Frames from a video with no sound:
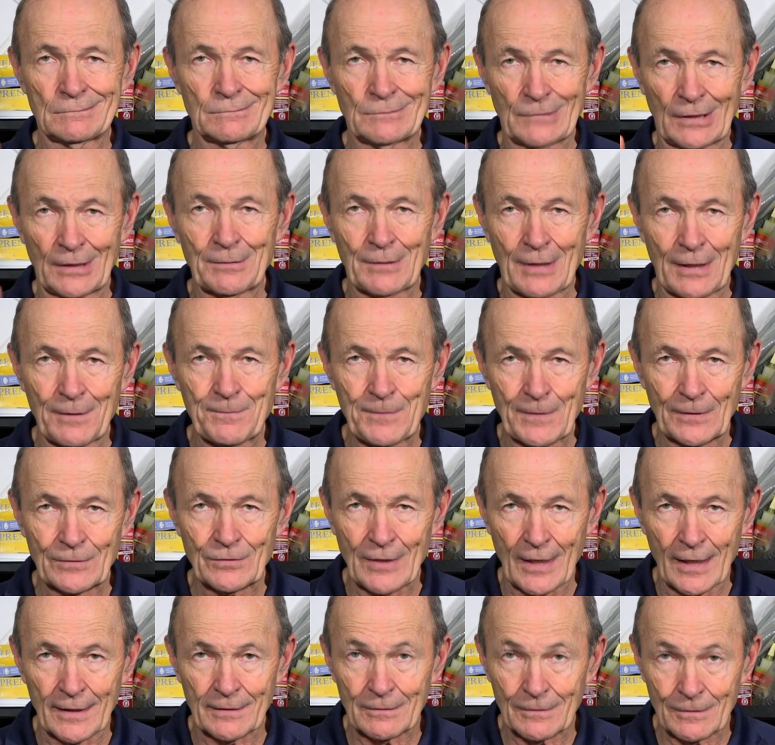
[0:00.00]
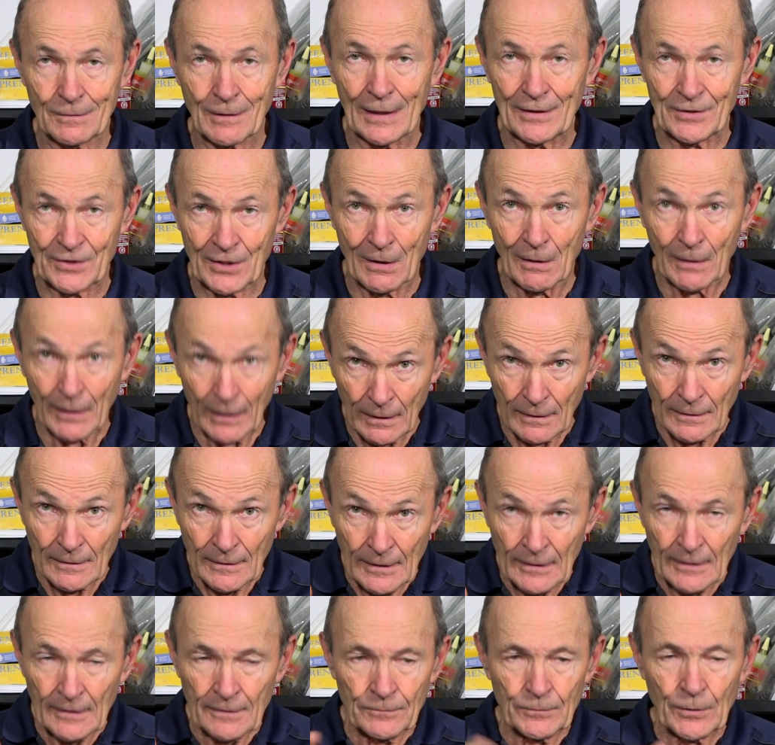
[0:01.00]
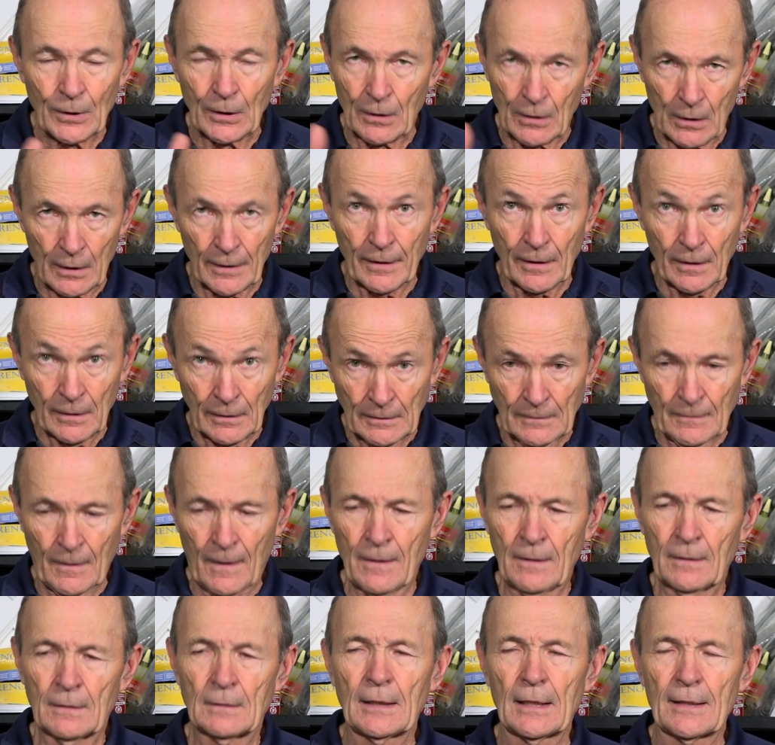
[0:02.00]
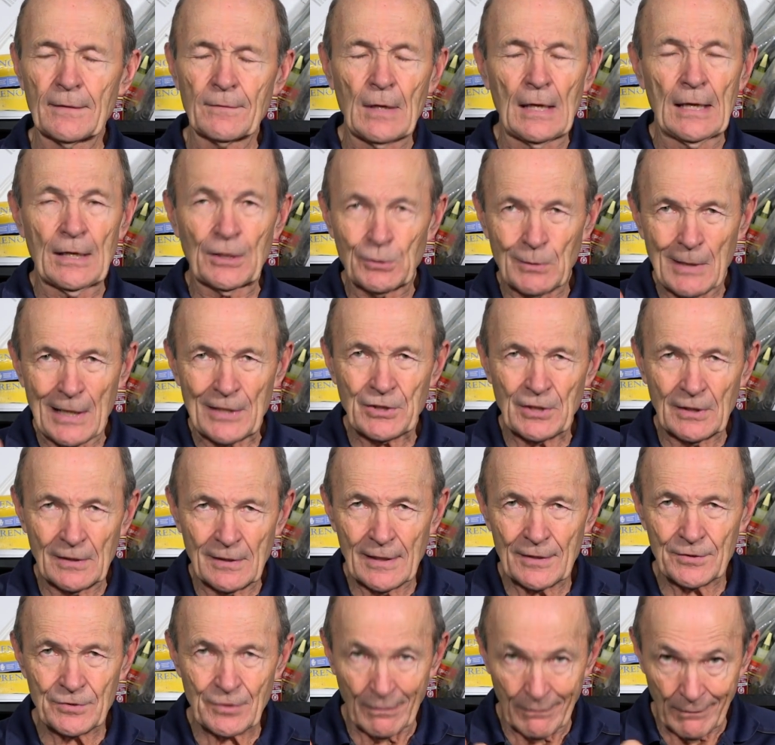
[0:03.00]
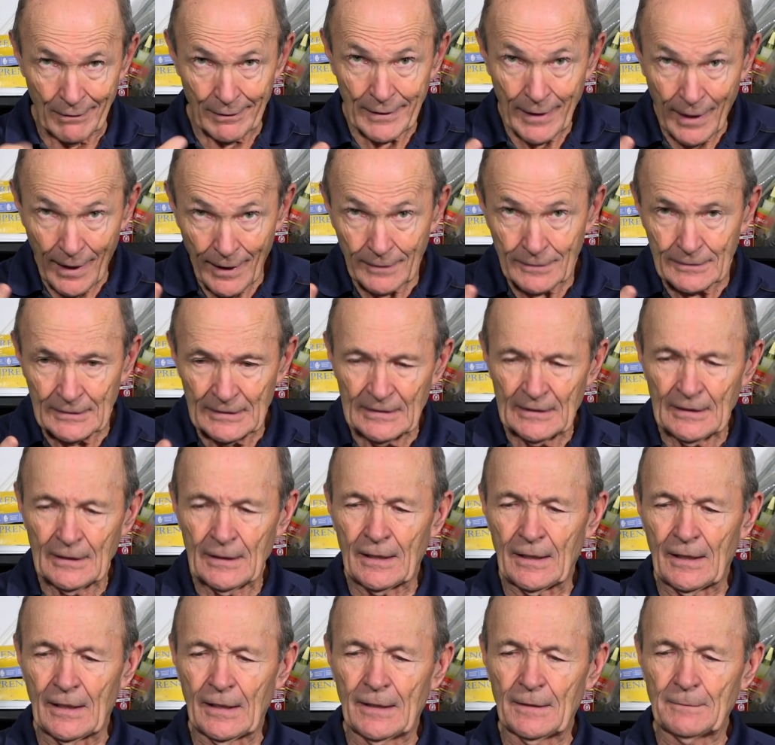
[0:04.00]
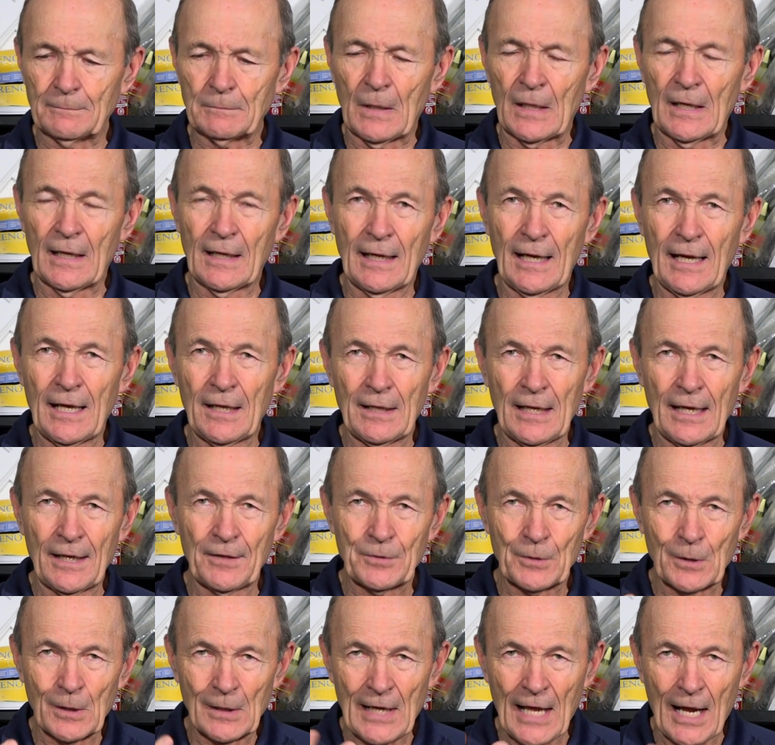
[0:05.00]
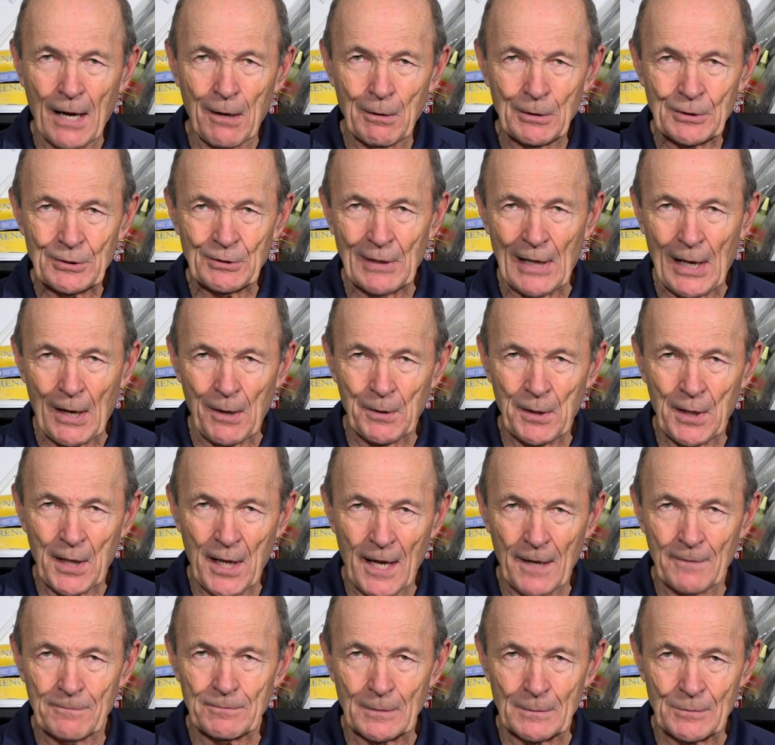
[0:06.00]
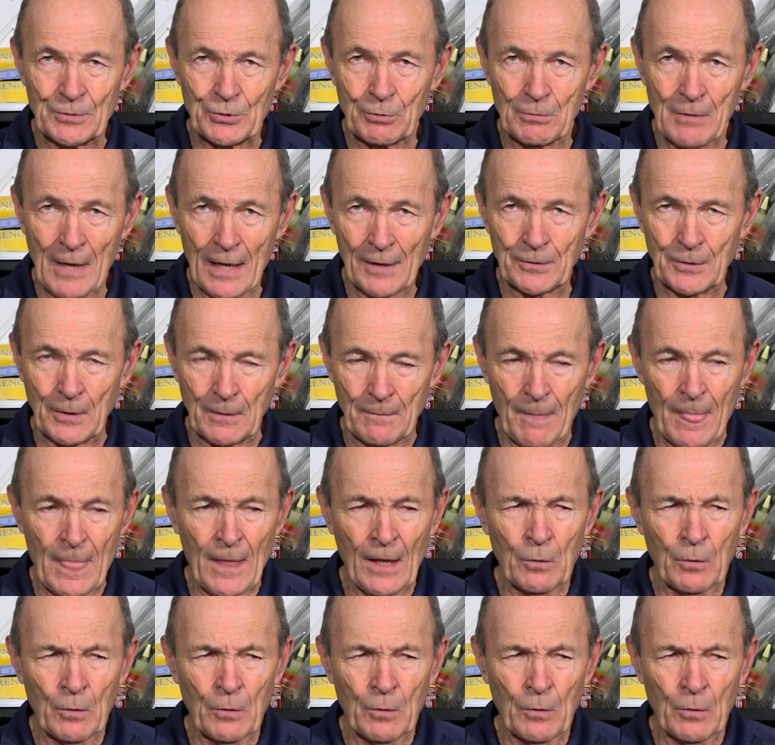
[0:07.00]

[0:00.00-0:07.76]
they, they fit that criteria. They're clear, uh, interesting things to look at, um, and, and, they're an hour to an hour and a half from Toronto.